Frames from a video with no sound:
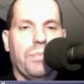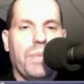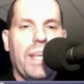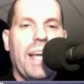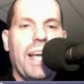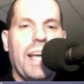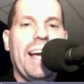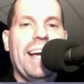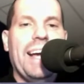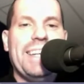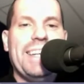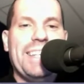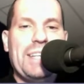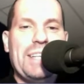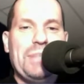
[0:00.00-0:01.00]
And
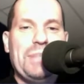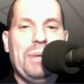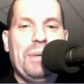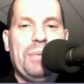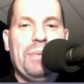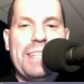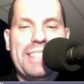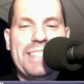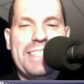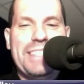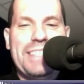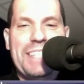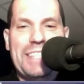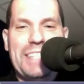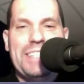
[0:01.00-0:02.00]
guess what we
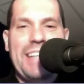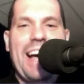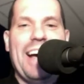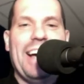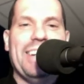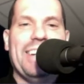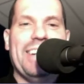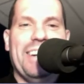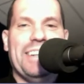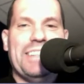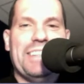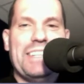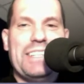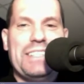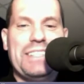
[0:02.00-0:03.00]
just had on
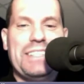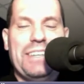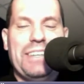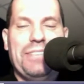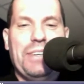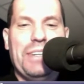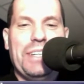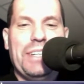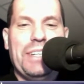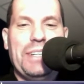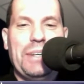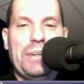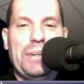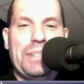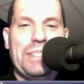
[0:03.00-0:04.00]
this, if you didn't
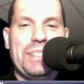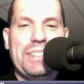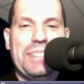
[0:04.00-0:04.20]
notice?